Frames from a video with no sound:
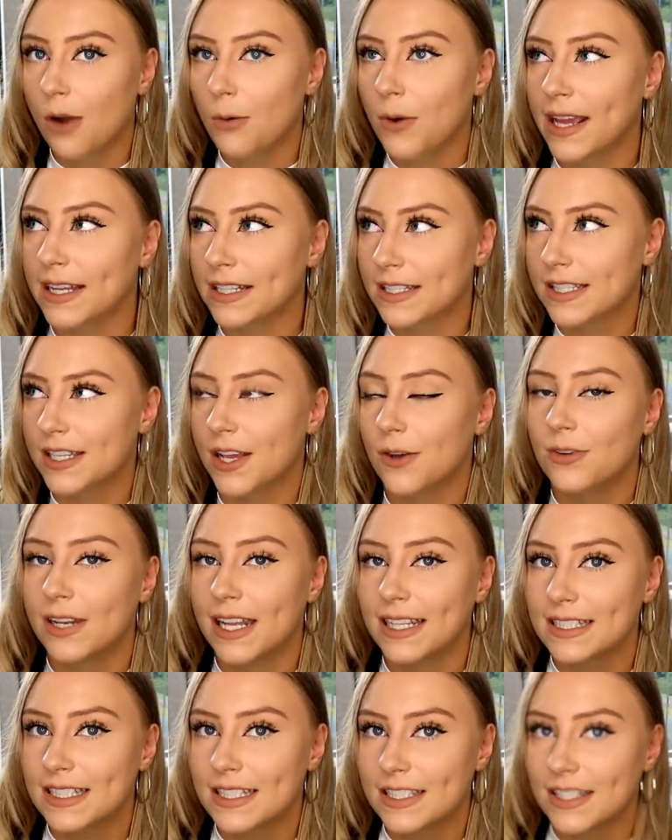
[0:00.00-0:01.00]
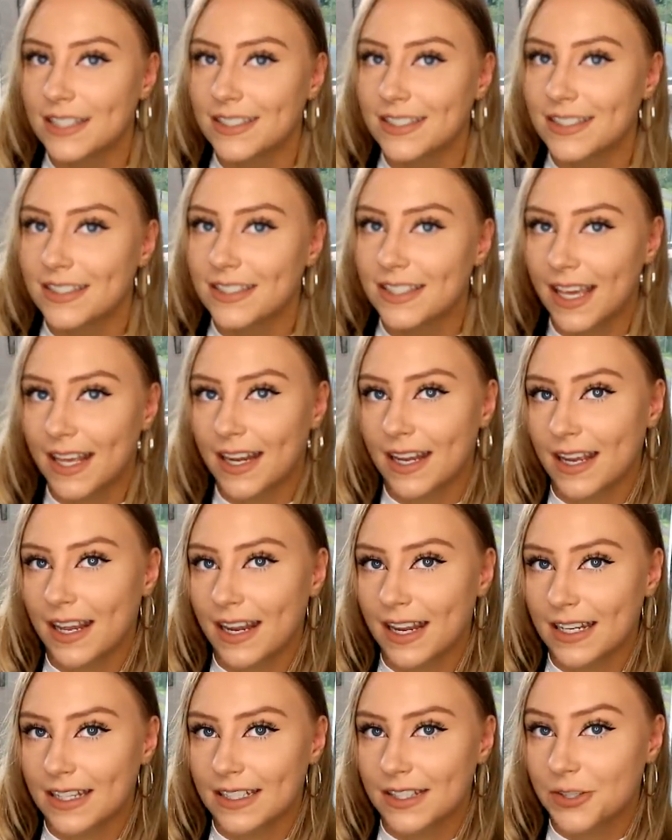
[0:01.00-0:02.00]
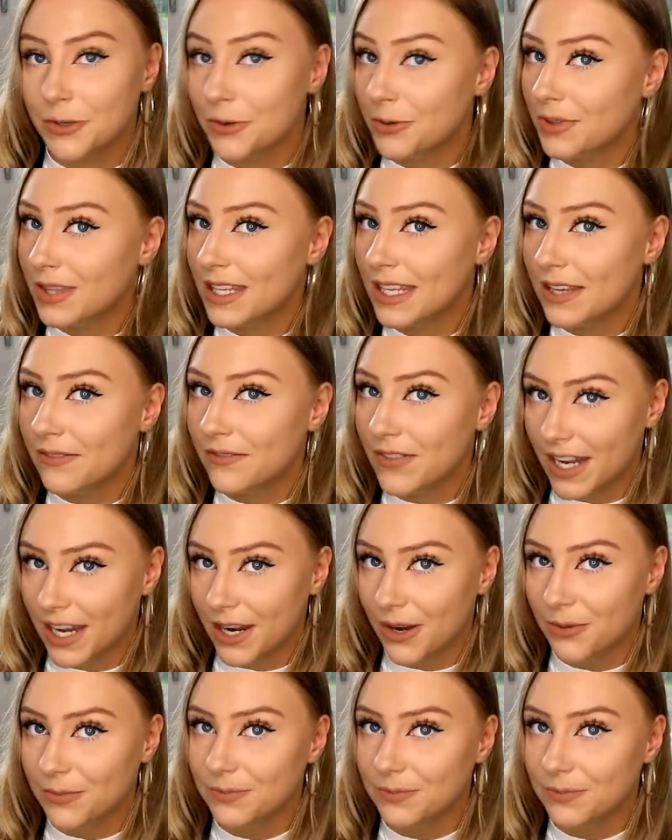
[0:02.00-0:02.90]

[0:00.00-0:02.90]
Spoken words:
All right, so let's just get into the video.